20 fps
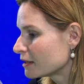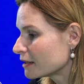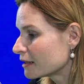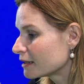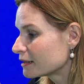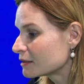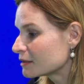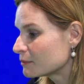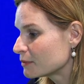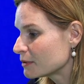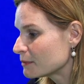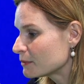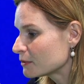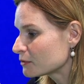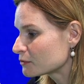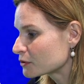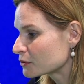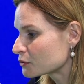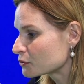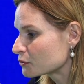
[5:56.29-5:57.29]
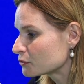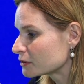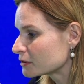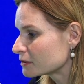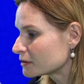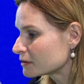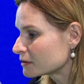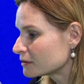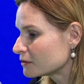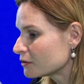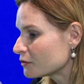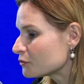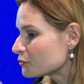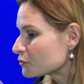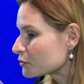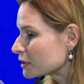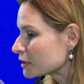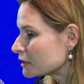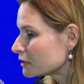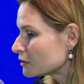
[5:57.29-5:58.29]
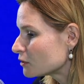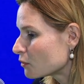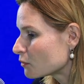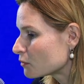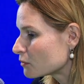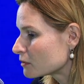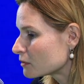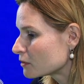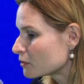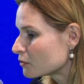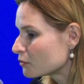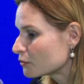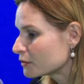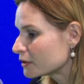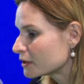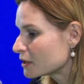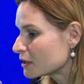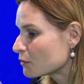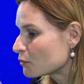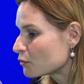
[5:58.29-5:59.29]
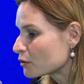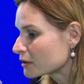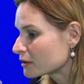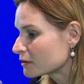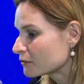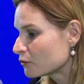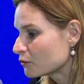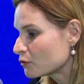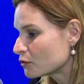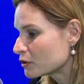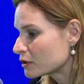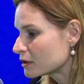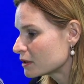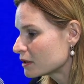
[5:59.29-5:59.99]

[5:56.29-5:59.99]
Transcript: And the people recruited don't really know who they are working for